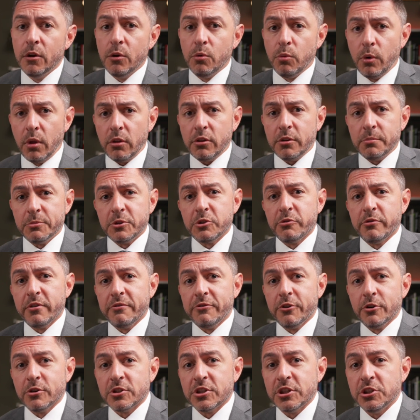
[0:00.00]
Welcome to
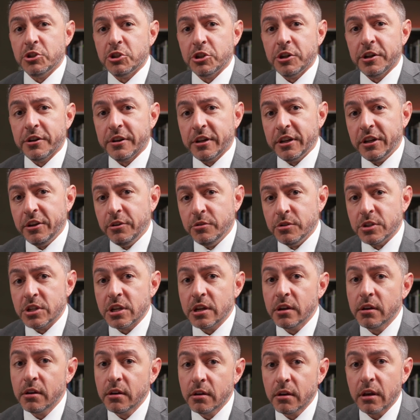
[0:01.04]
Reverse Engineering News.
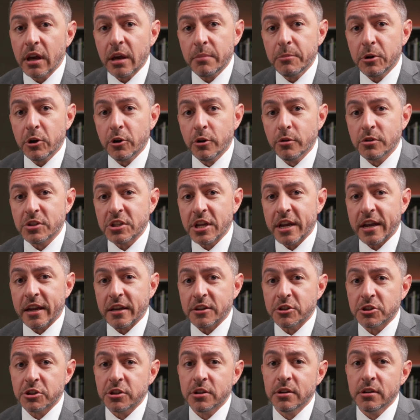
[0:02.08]
I'm your host,
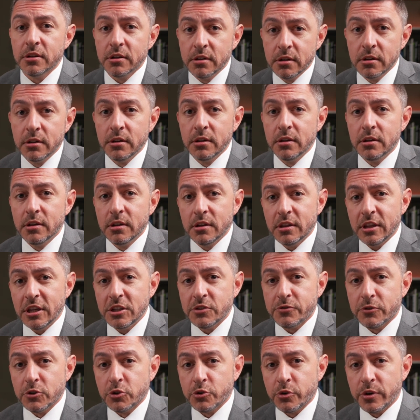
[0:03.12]
Hash. Thanks
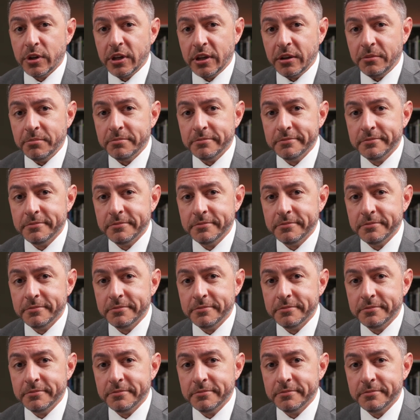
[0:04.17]
for joining.